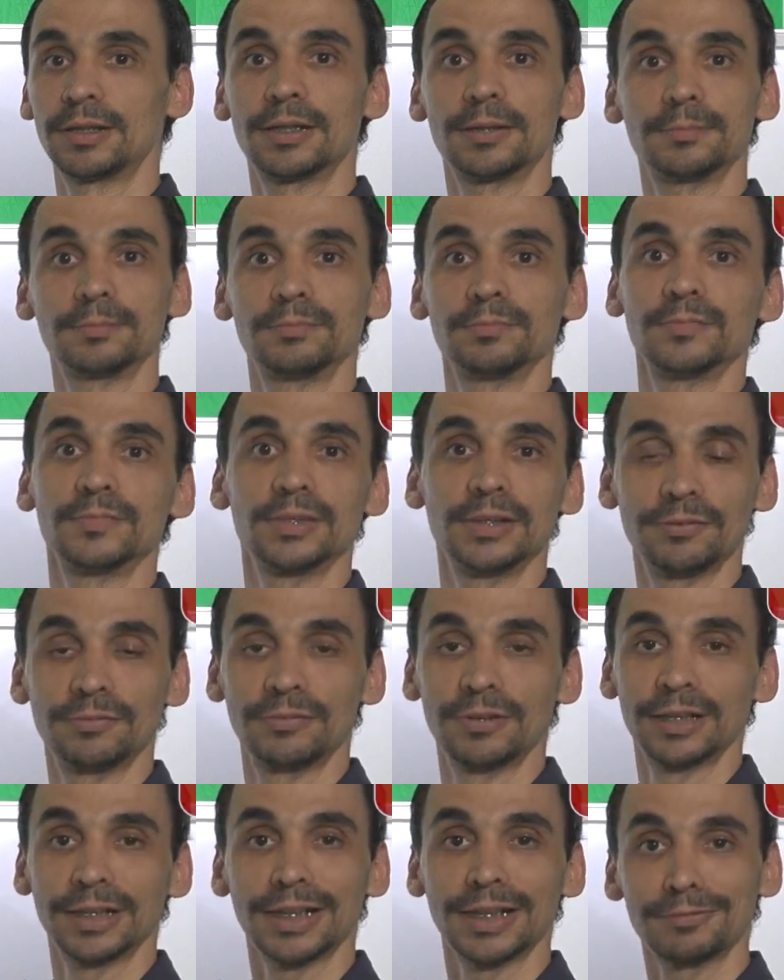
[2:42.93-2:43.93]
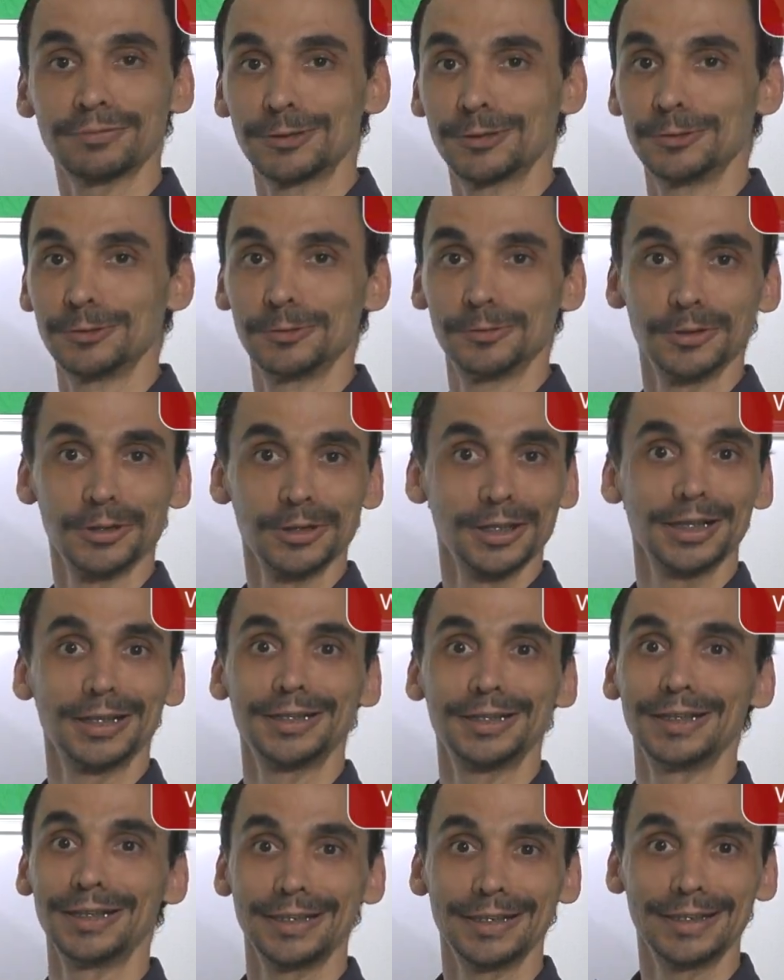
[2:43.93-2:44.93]
Um, if I have to
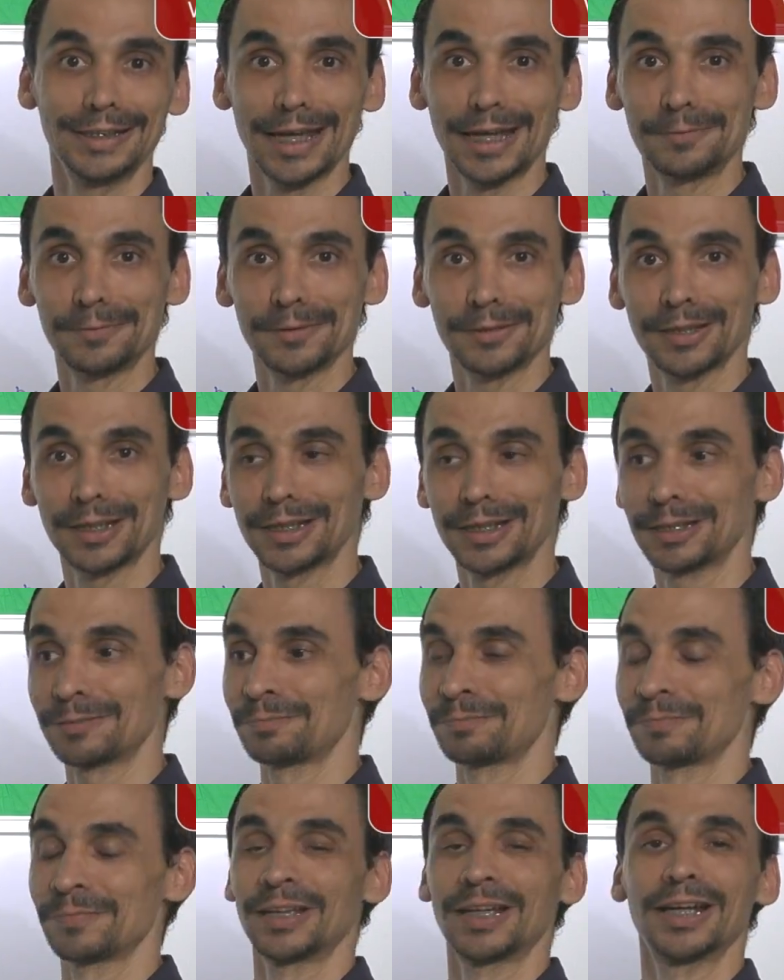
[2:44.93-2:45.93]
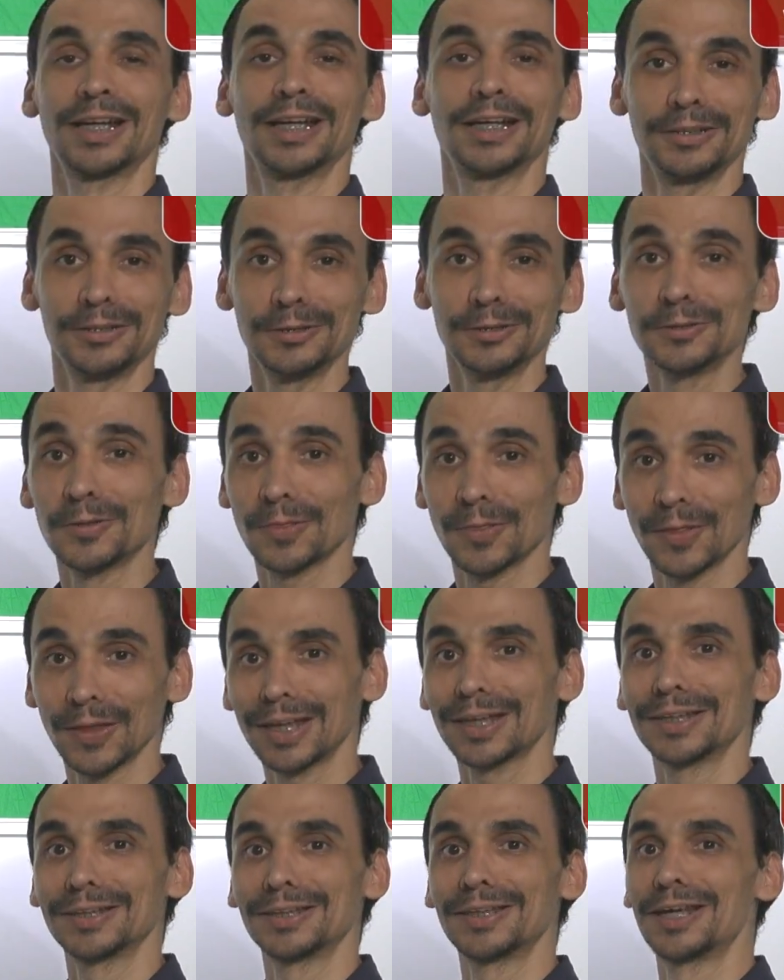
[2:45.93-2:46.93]
delete everything and you
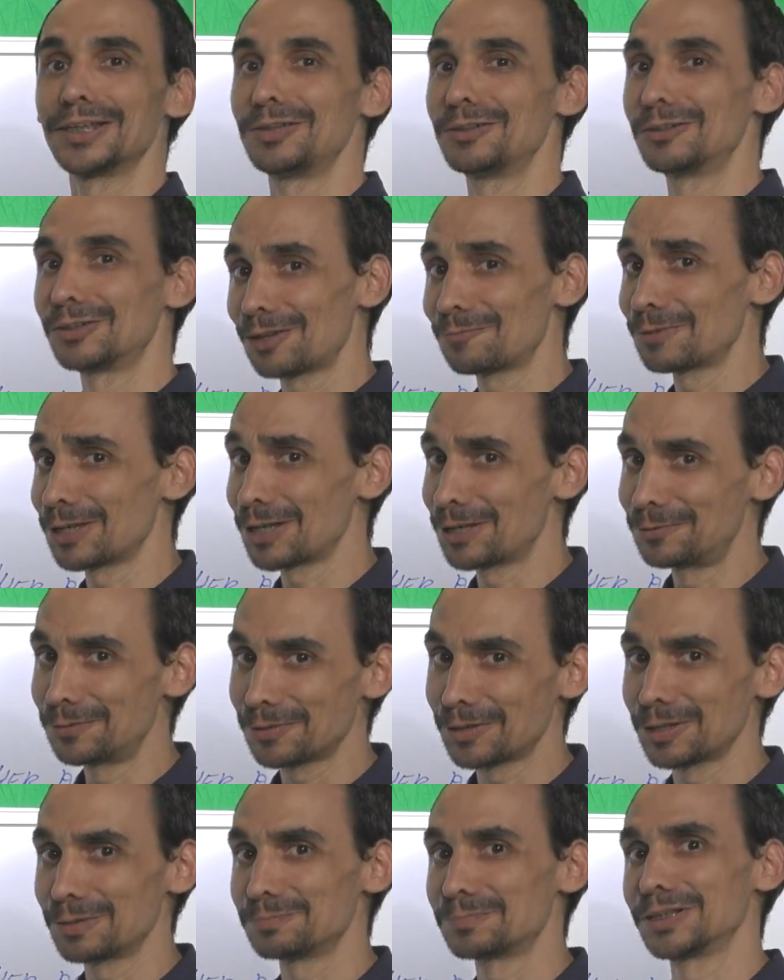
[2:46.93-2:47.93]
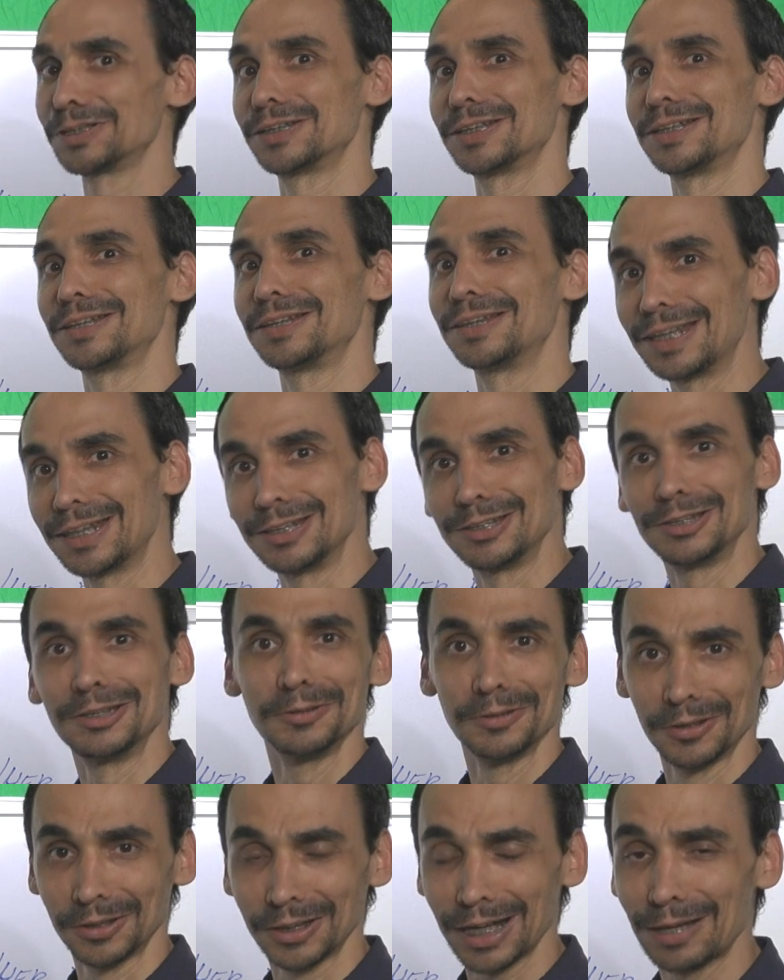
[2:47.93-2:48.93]
think that you have everything, but indeed you
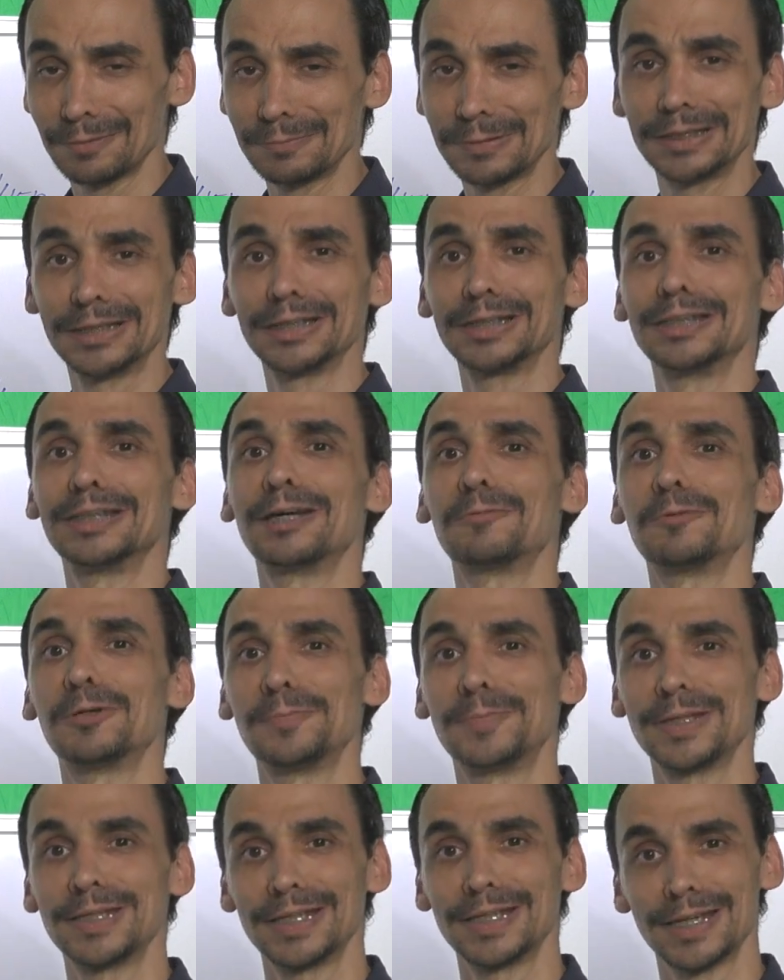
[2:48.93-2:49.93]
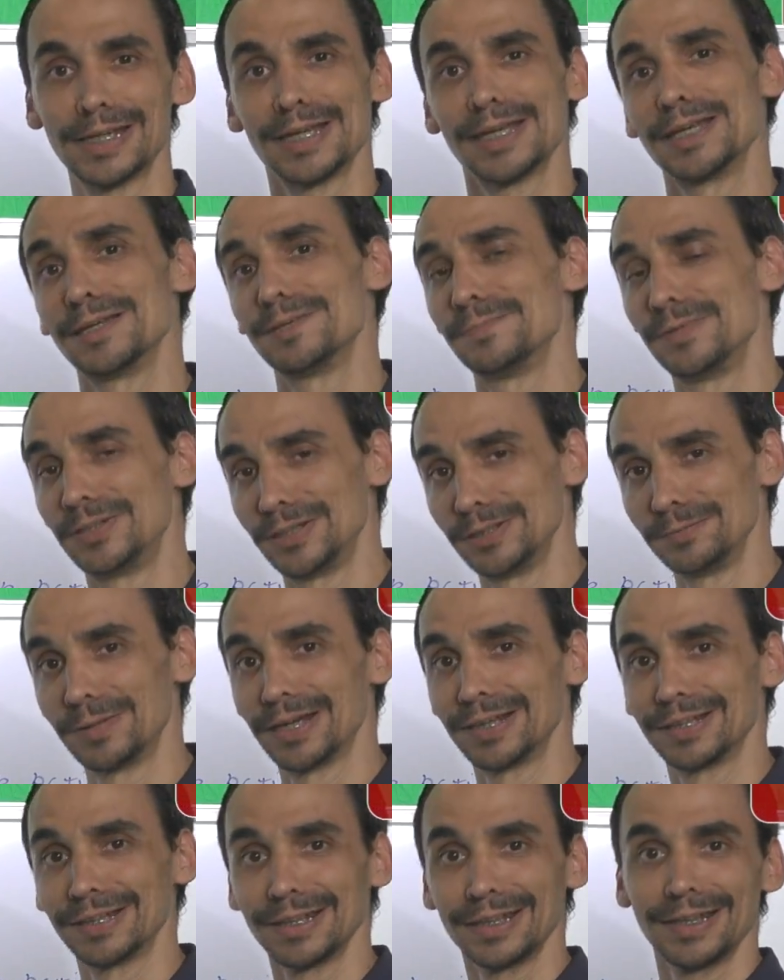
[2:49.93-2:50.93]
don't have it, that will be a, a very
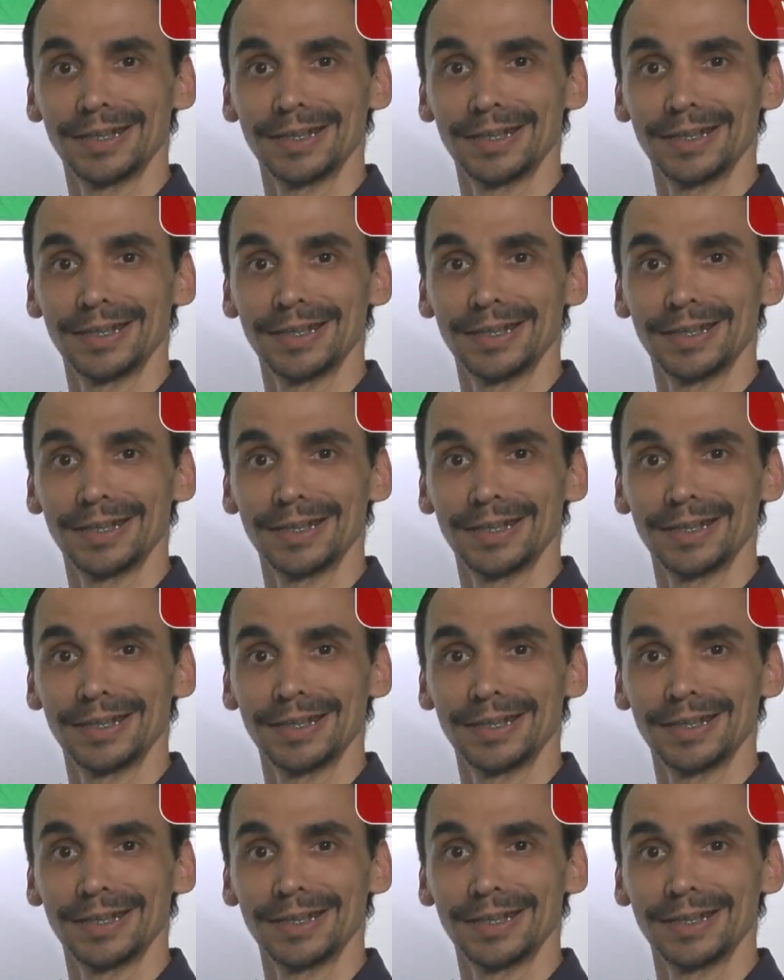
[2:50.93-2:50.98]
bad